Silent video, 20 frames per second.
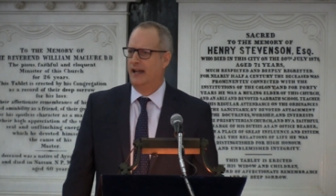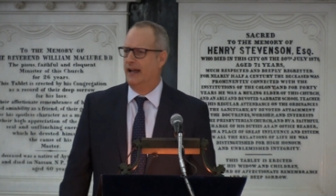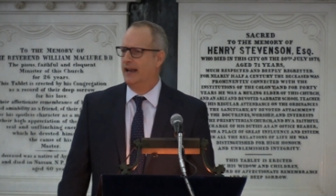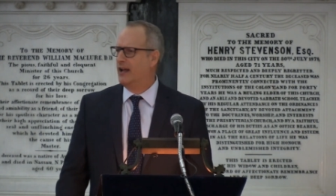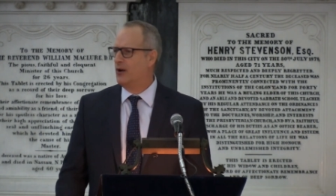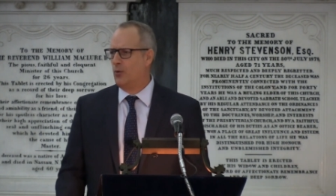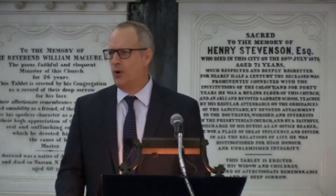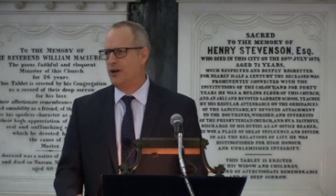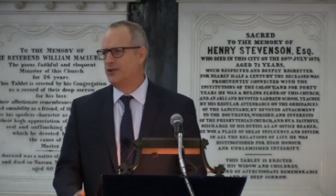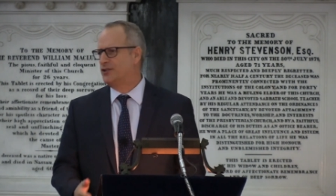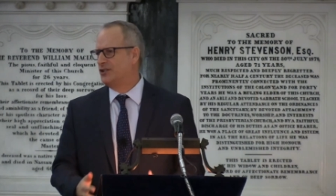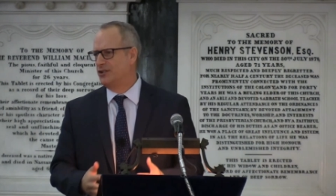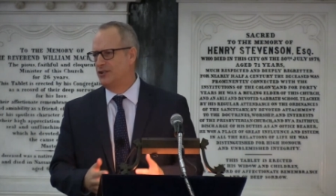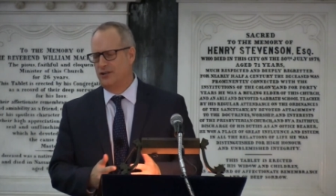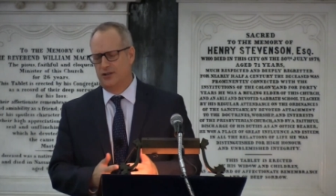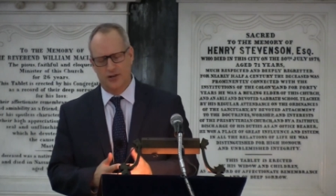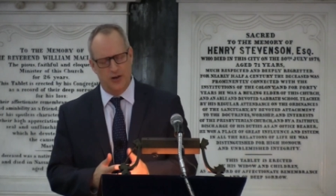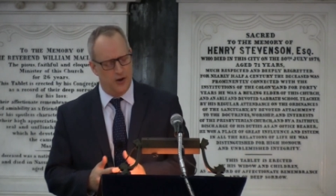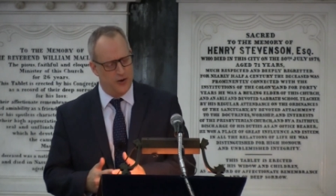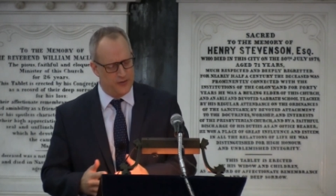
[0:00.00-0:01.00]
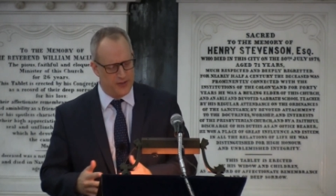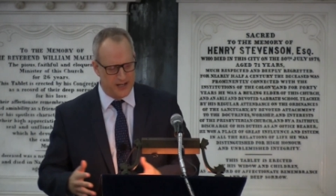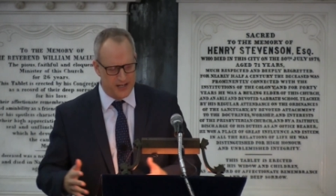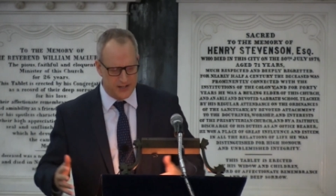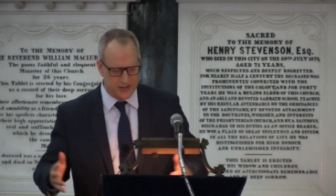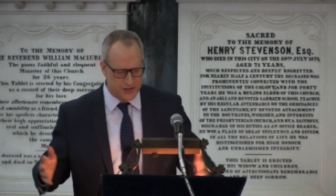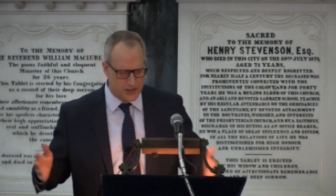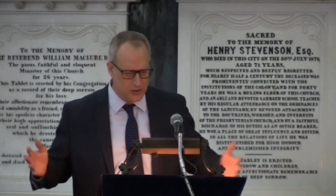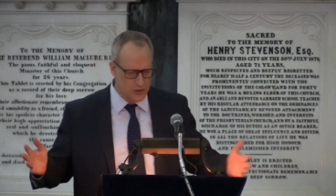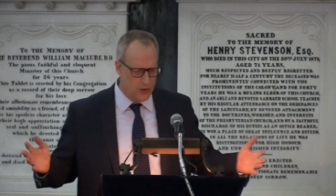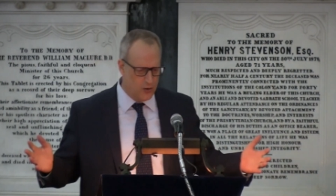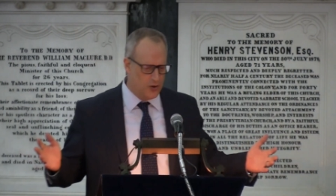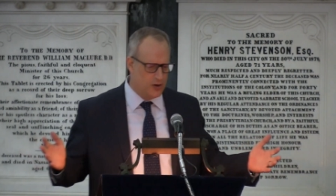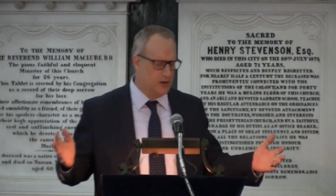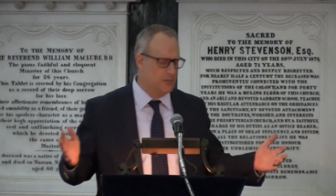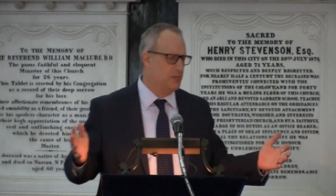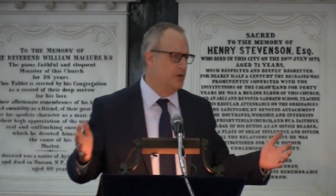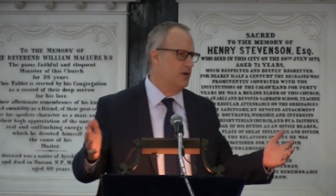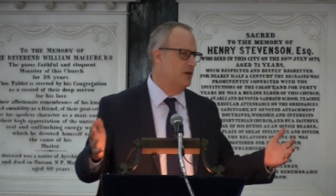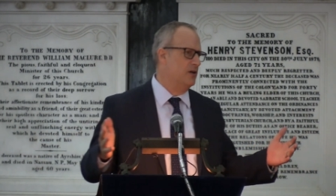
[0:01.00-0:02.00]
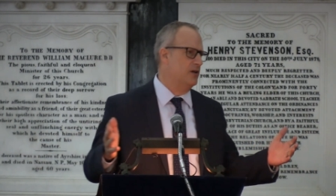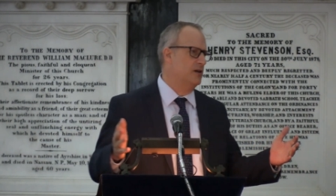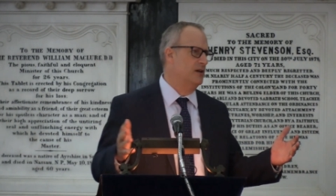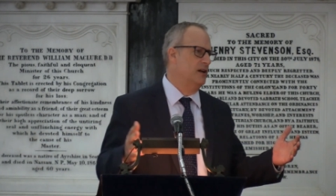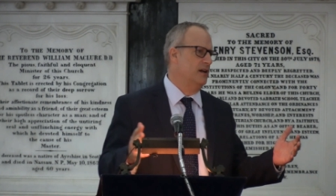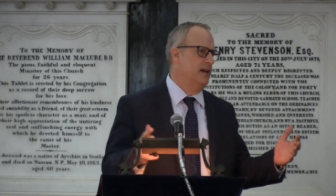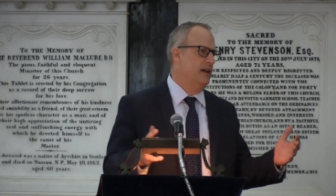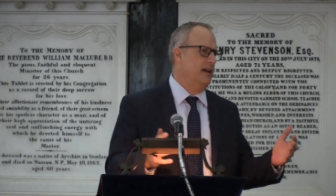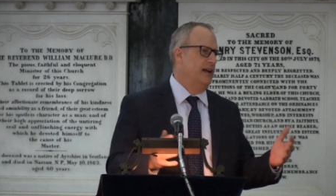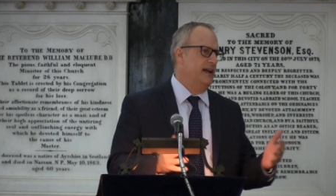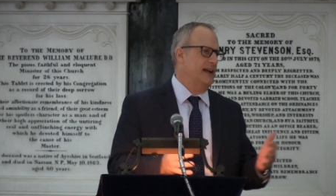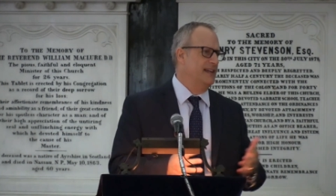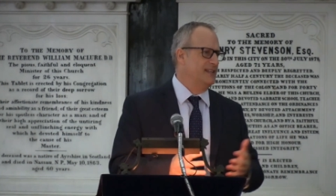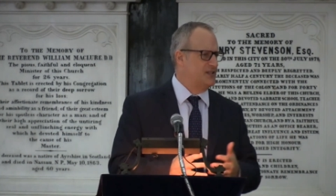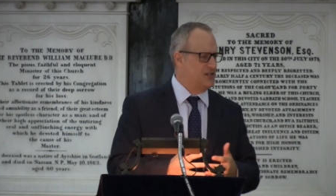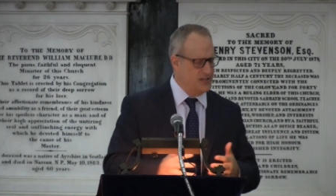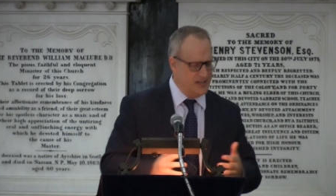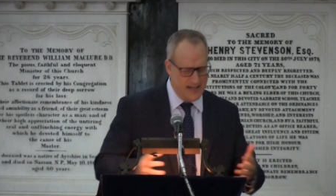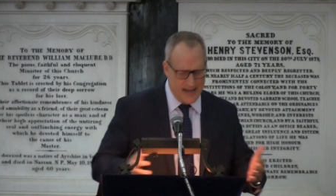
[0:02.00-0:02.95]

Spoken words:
And I want you to know that it's normal. It's